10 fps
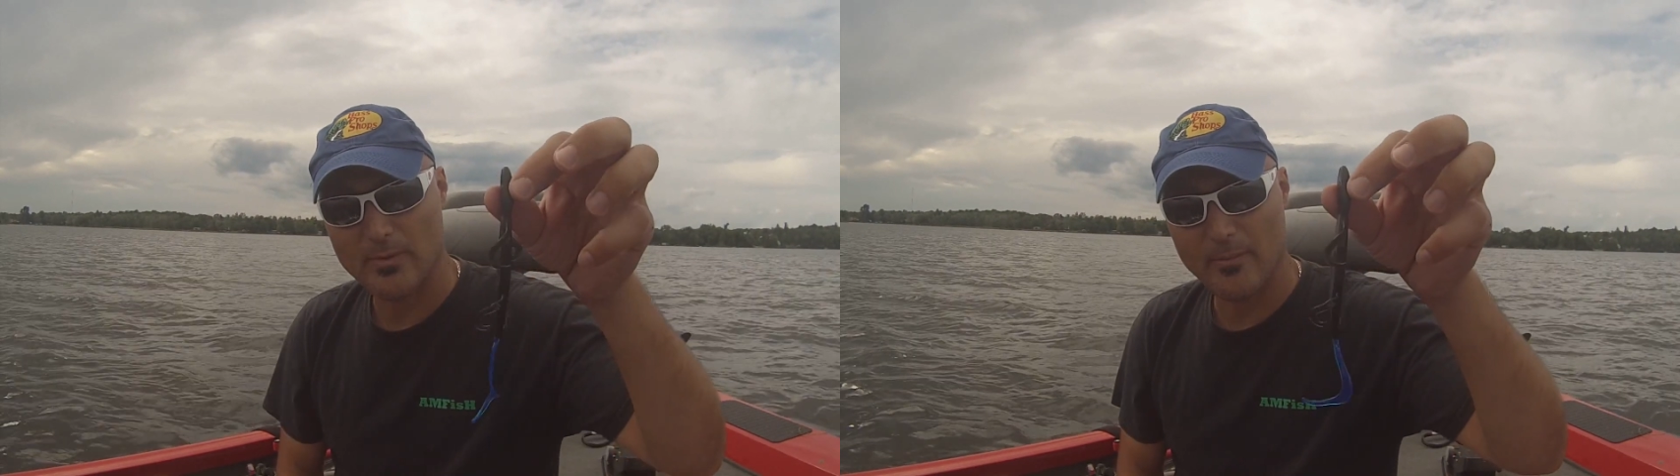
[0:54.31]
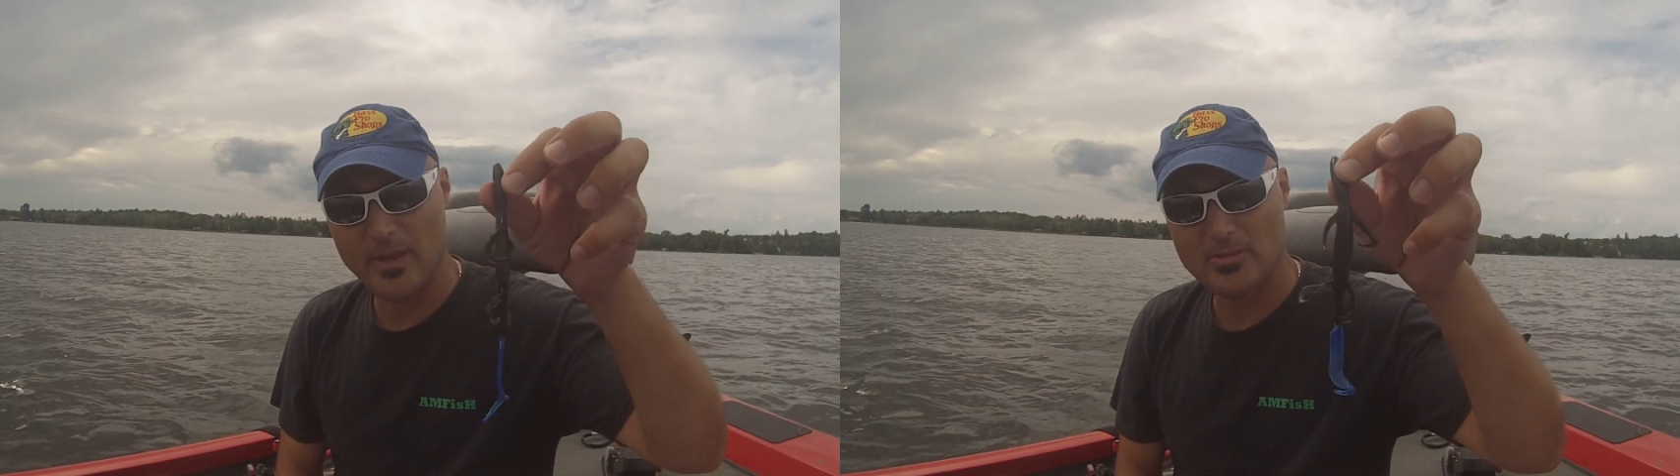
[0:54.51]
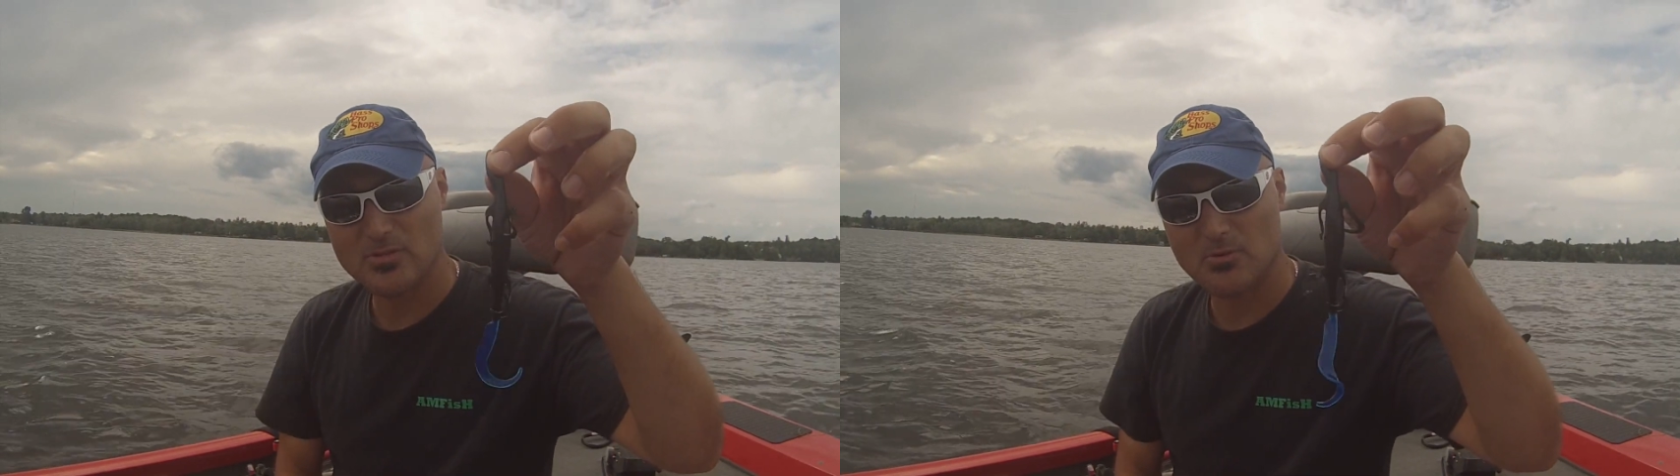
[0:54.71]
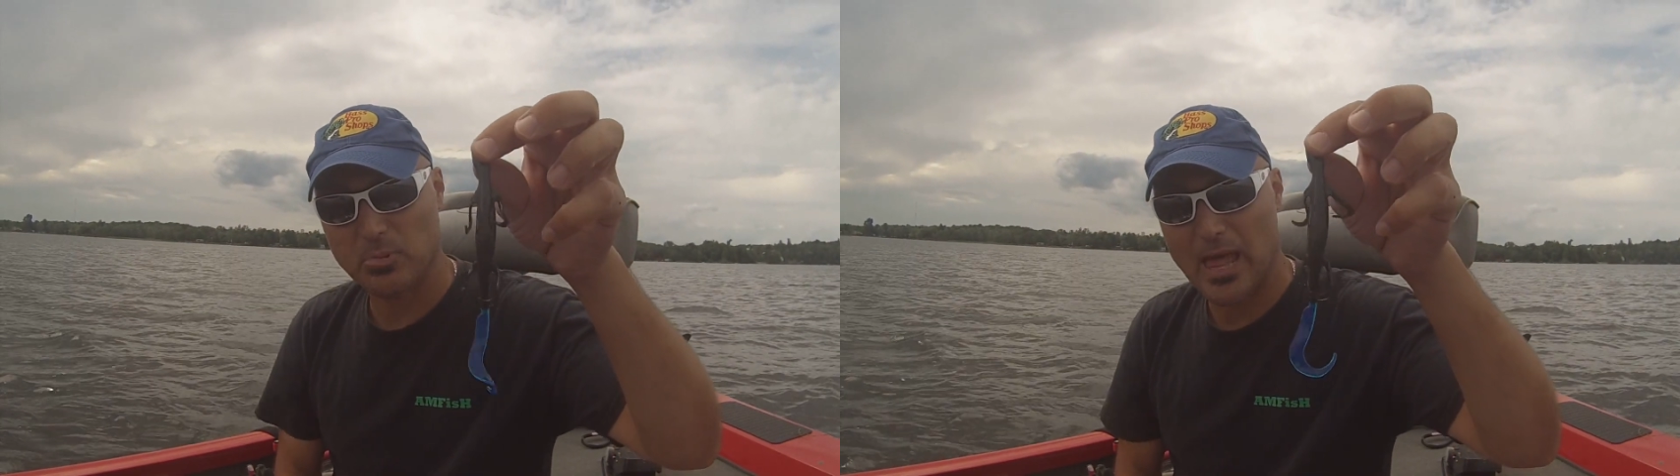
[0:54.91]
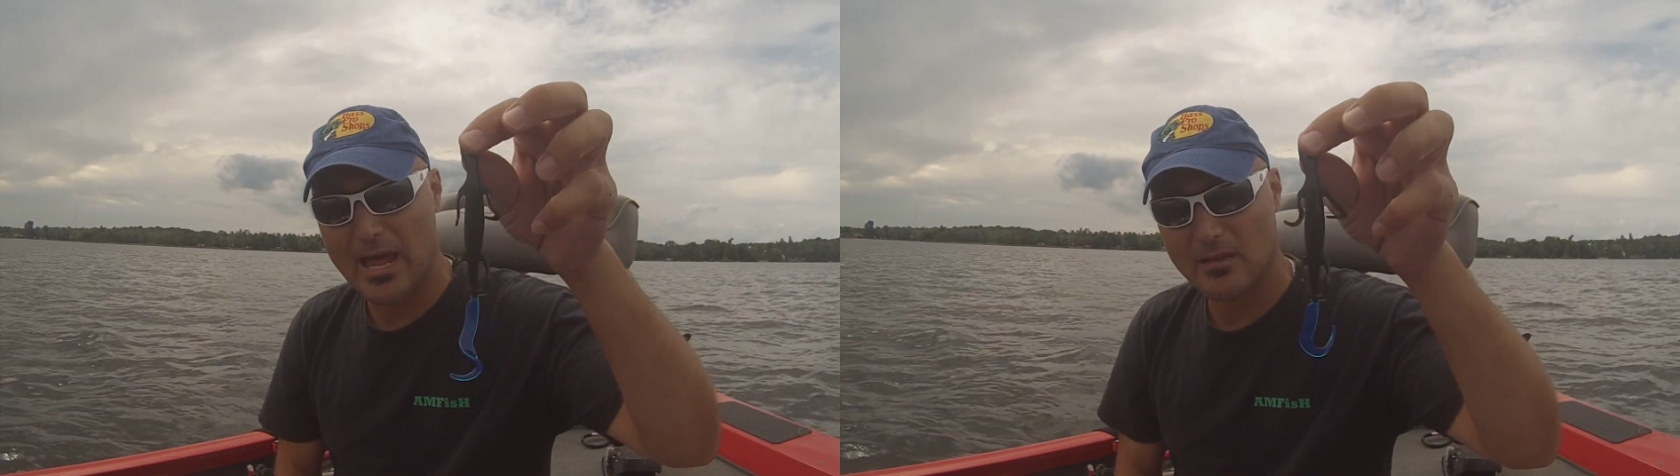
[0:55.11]
of my baits was a
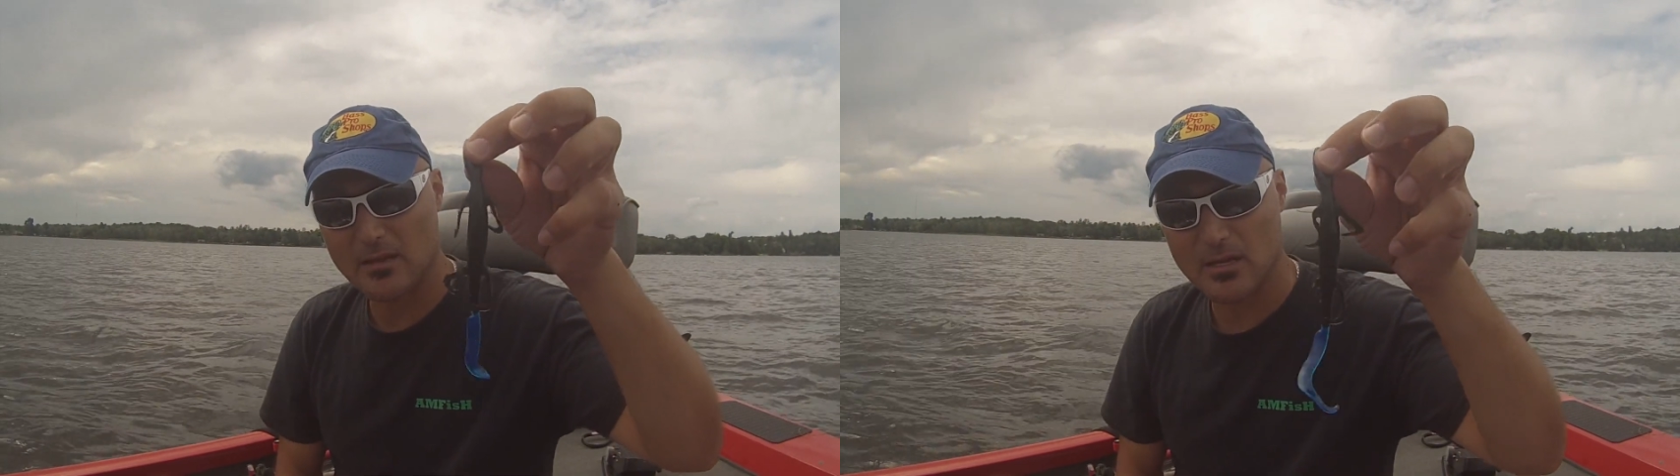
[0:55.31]
black,